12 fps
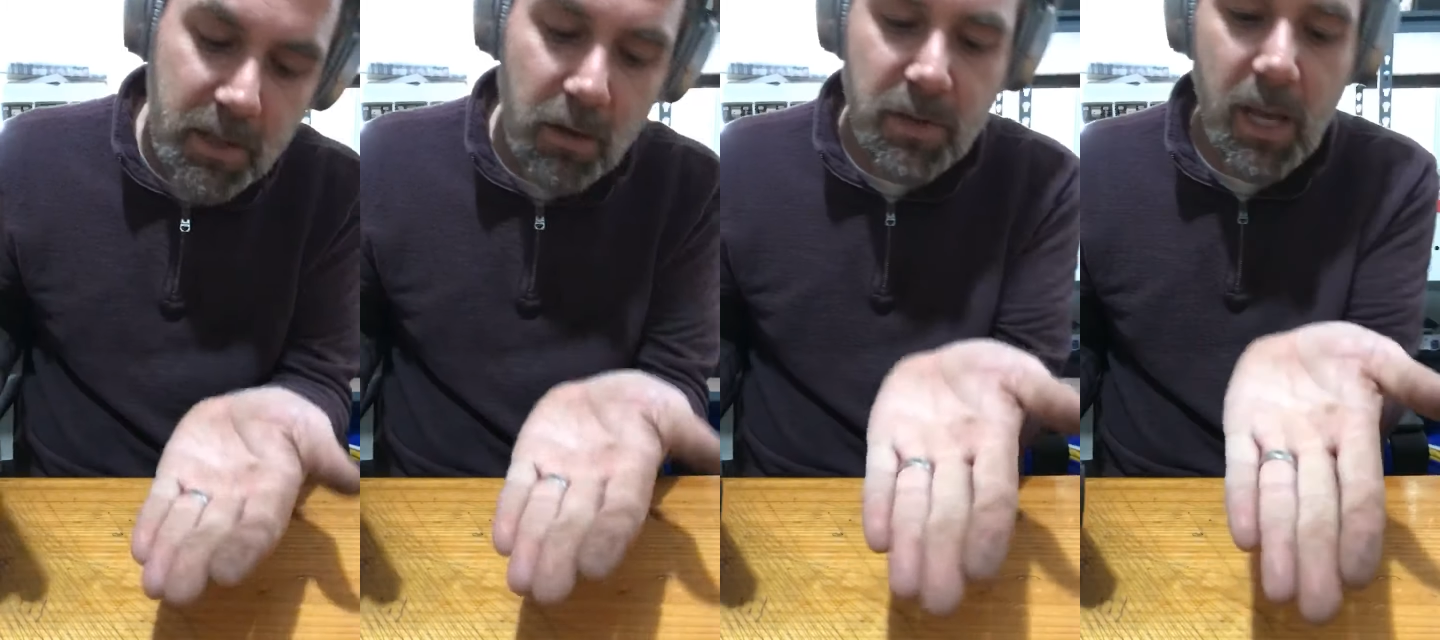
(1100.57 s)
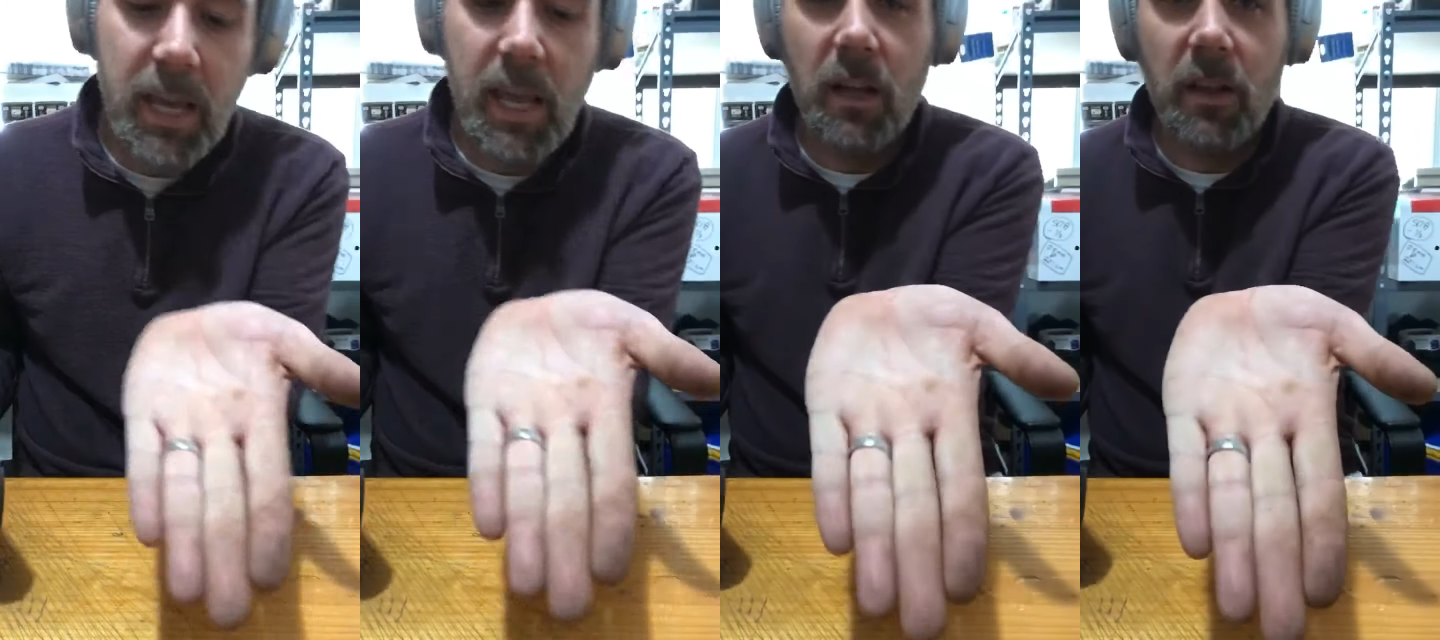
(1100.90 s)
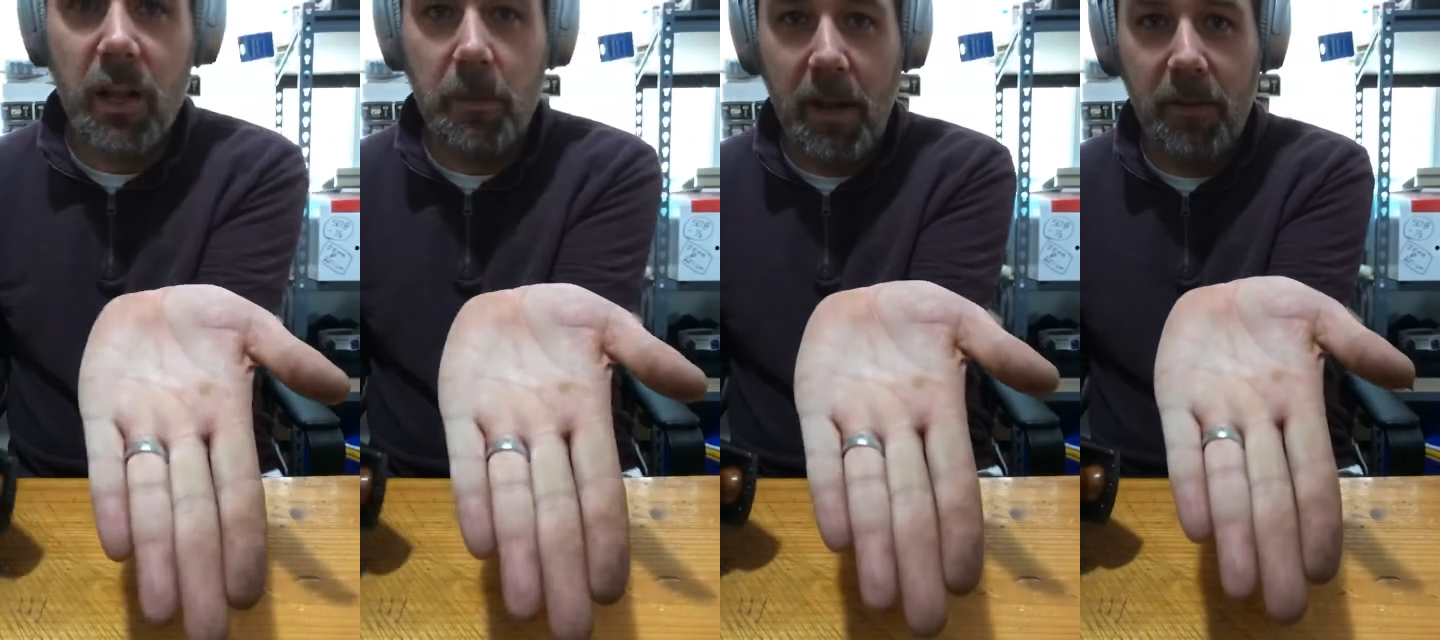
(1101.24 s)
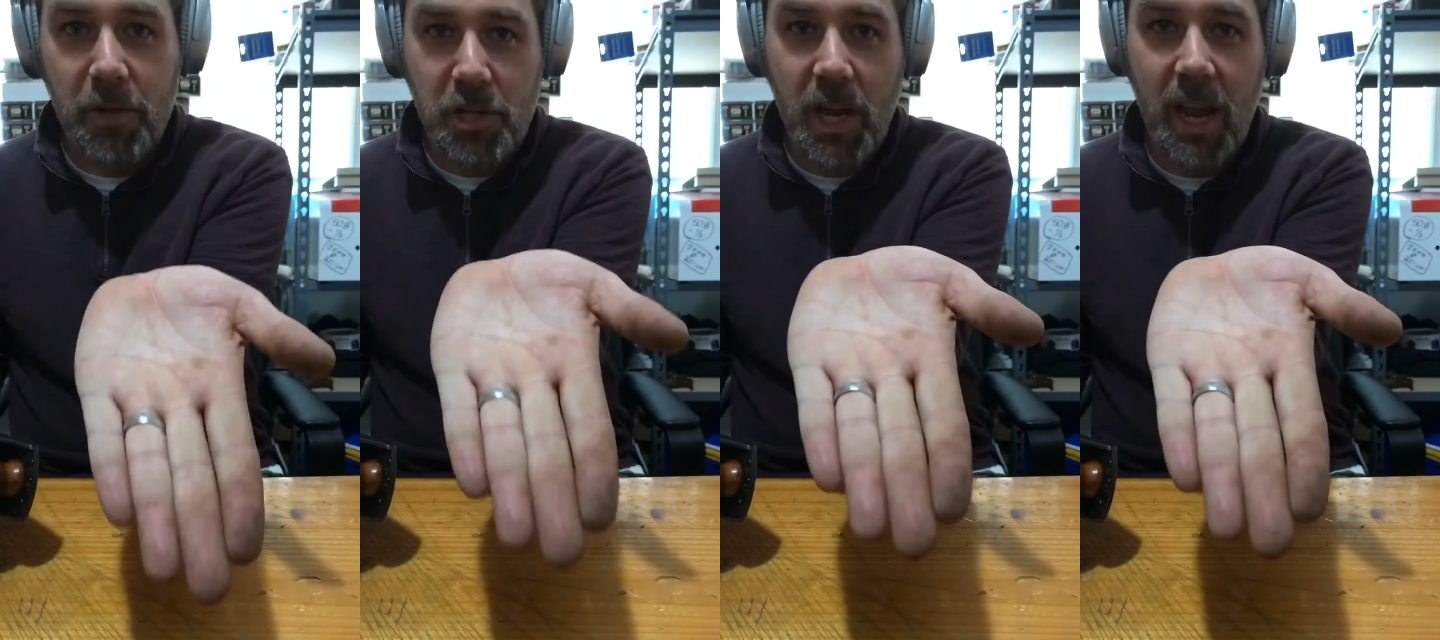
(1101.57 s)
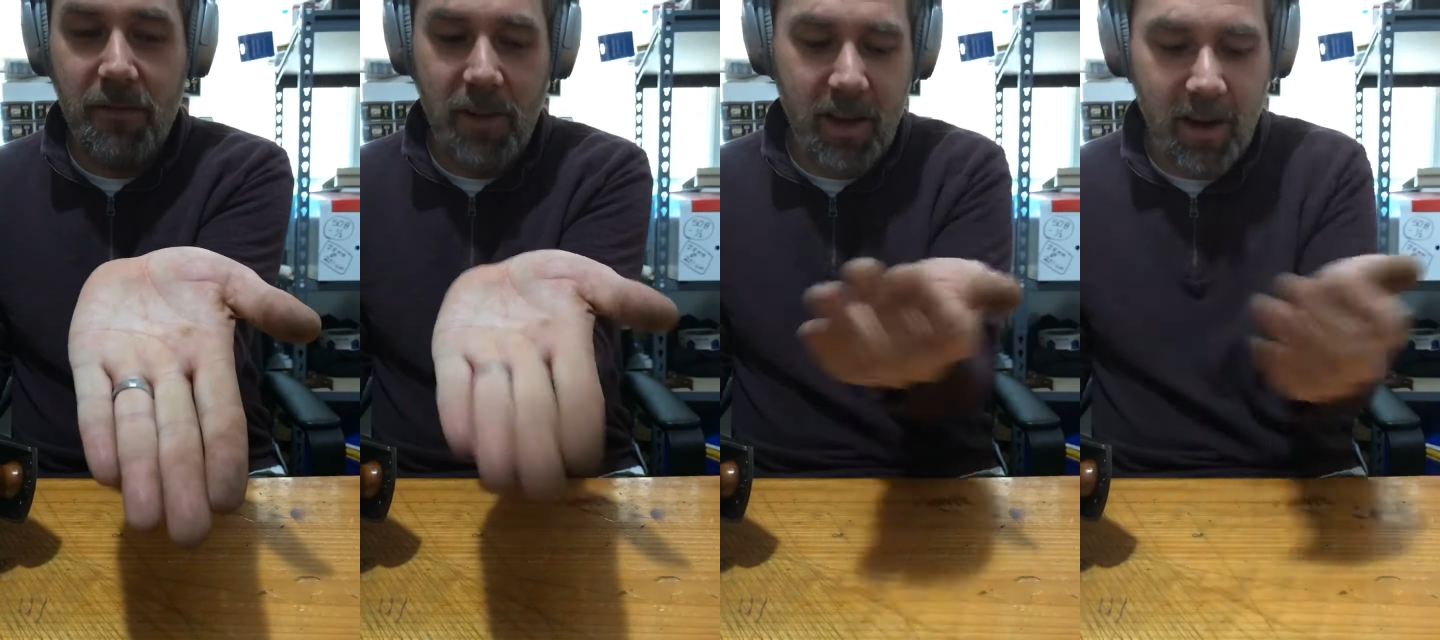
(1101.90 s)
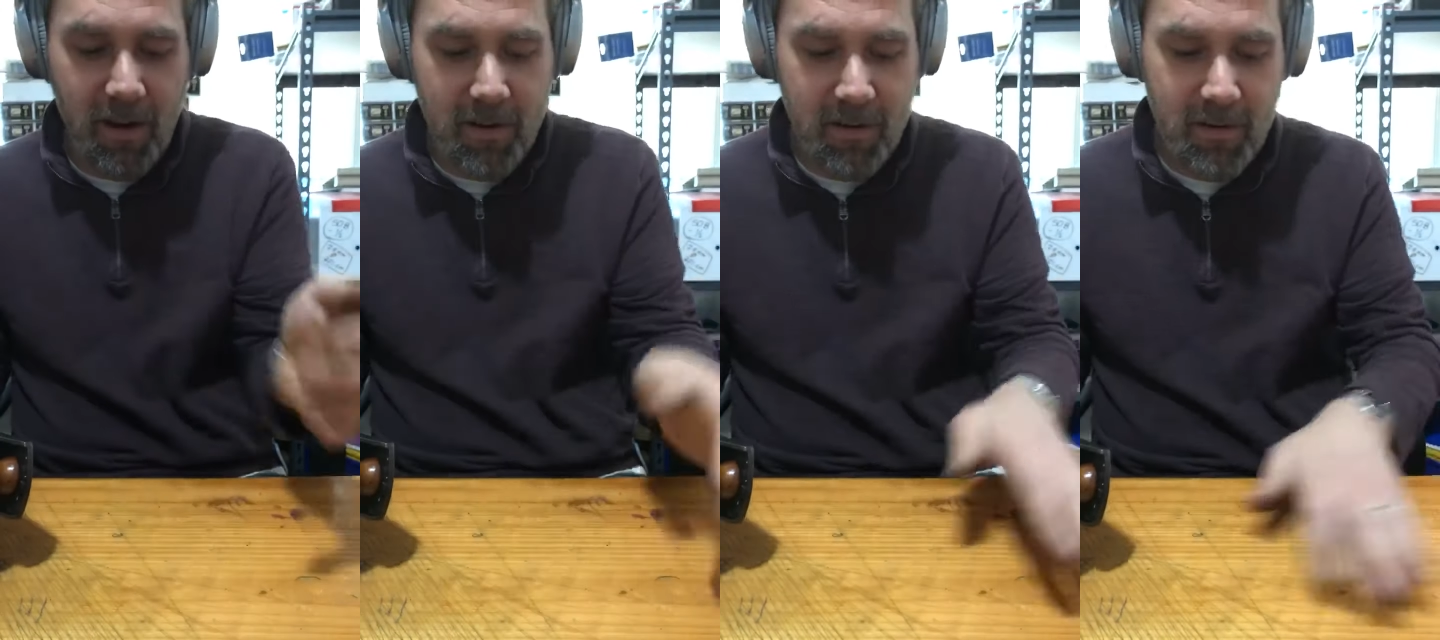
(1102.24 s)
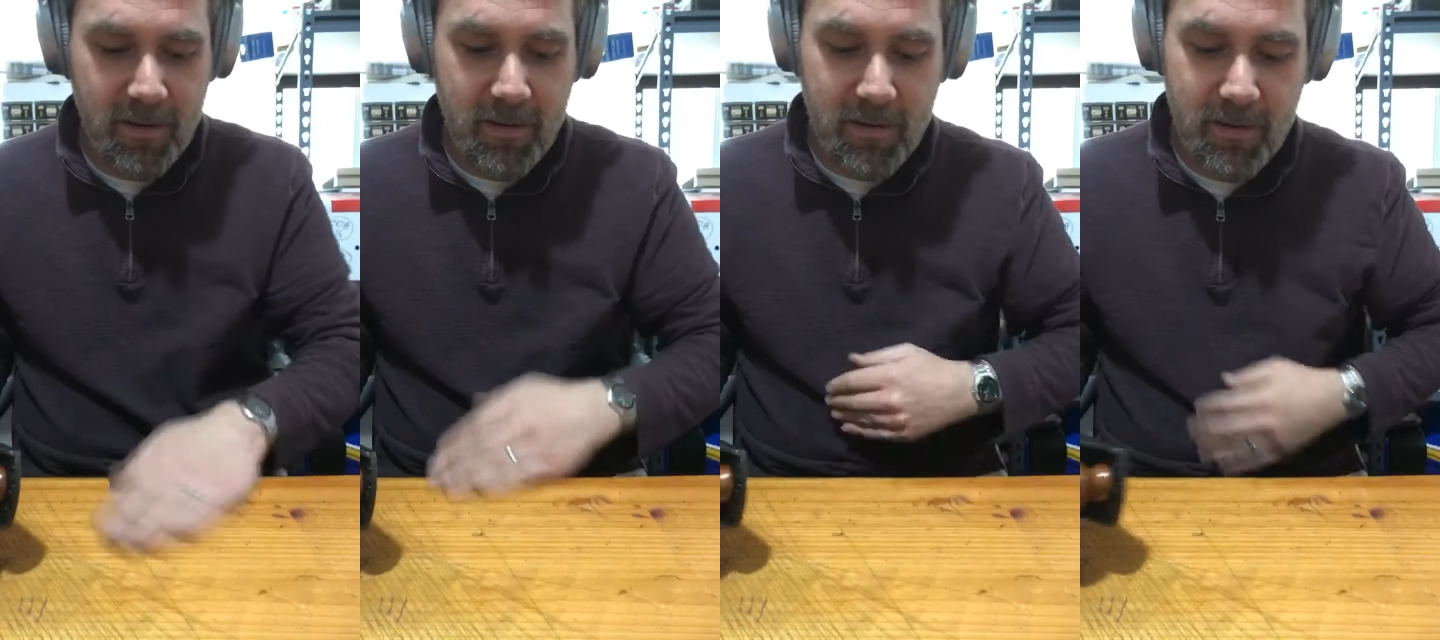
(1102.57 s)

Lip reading: I'm still taking a little bit of a shaving here.